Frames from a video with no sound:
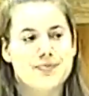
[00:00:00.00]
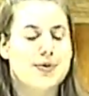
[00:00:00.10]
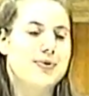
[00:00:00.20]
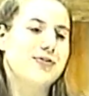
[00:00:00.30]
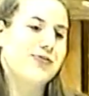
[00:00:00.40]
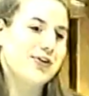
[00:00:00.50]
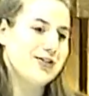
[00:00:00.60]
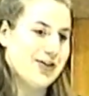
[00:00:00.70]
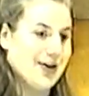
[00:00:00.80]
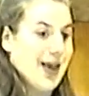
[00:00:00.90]
But to
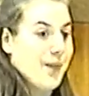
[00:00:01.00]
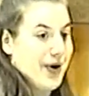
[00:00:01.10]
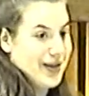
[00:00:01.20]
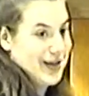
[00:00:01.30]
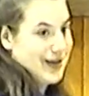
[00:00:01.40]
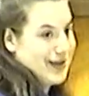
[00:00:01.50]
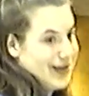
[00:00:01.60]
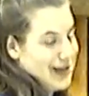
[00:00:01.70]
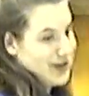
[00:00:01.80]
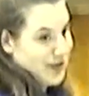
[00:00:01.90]
first look at what he
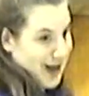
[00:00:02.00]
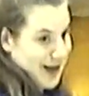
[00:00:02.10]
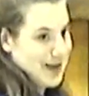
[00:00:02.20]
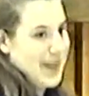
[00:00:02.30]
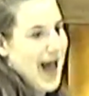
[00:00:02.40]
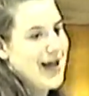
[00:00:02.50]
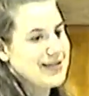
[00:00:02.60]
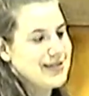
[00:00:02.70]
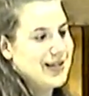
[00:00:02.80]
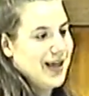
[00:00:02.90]
needs to look at in the
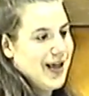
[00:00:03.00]
past.